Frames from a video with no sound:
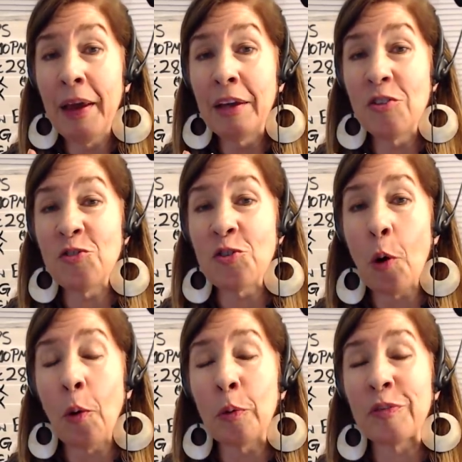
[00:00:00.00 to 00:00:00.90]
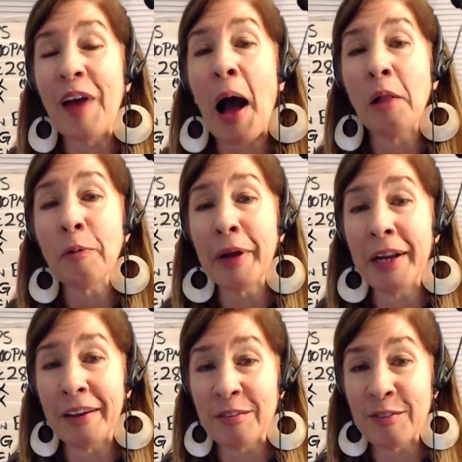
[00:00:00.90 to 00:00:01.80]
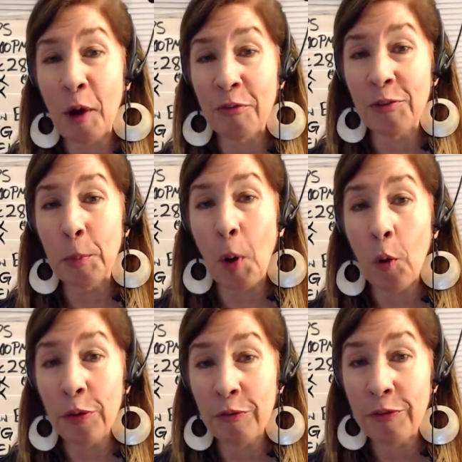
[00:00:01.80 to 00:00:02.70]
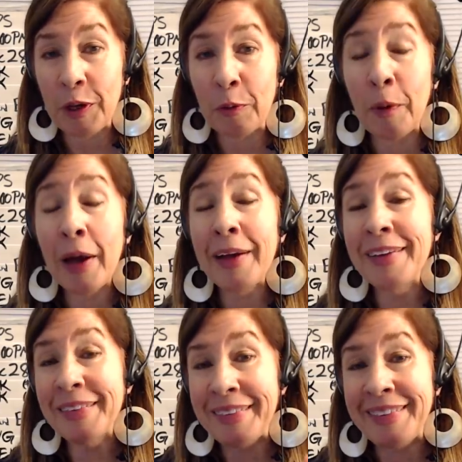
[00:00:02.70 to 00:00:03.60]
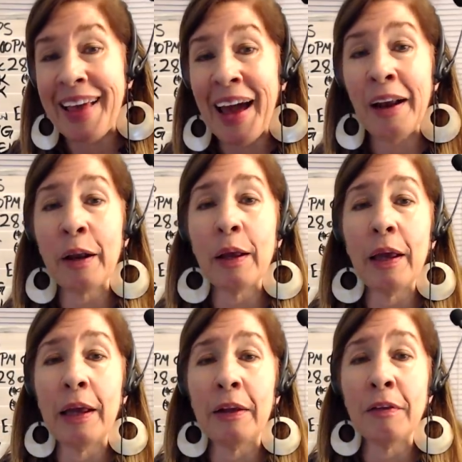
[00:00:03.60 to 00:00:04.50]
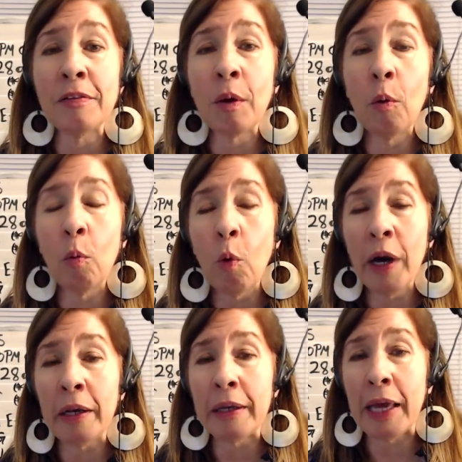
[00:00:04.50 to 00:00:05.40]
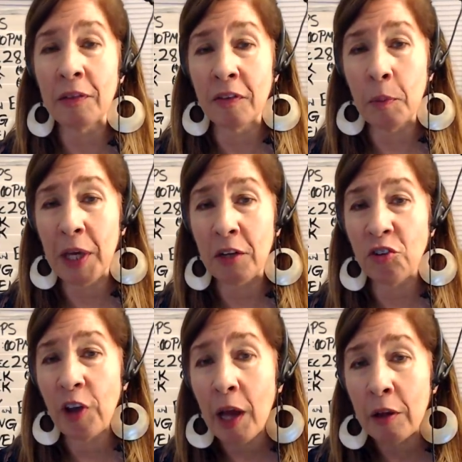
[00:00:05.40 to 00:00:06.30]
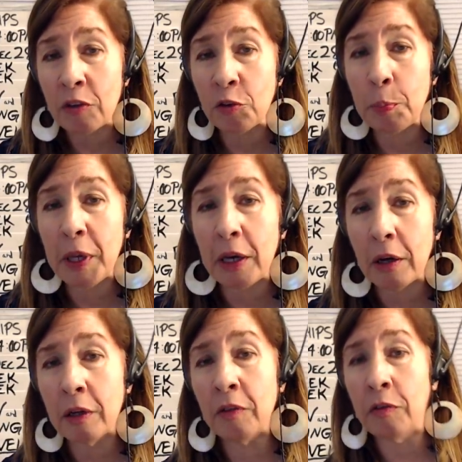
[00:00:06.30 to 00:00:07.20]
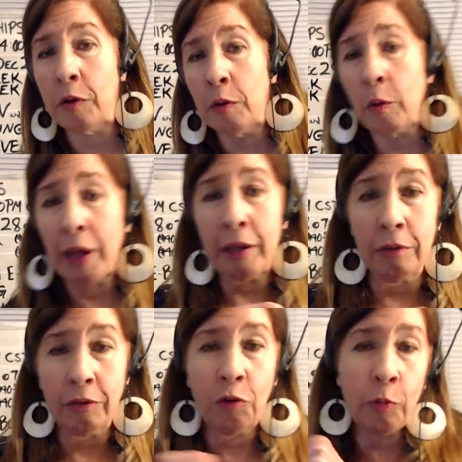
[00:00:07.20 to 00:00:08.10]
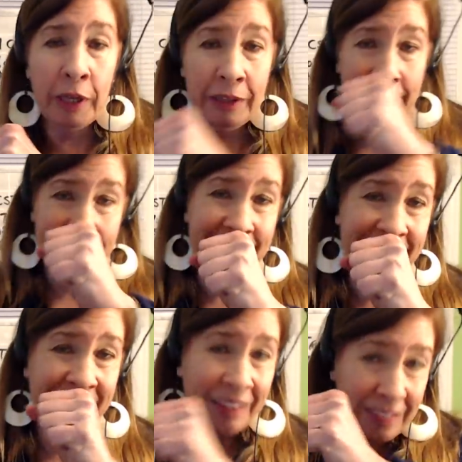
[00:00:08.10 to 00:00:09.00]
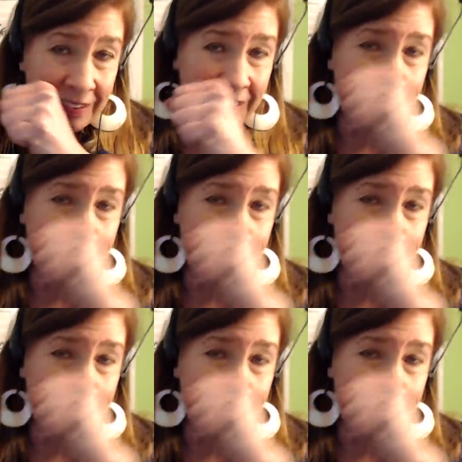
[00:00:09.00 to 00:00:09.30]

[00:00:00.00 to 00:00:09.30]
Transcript: So tolerating stuff for both of you, that is what gets to be a challenge because you're like doing this.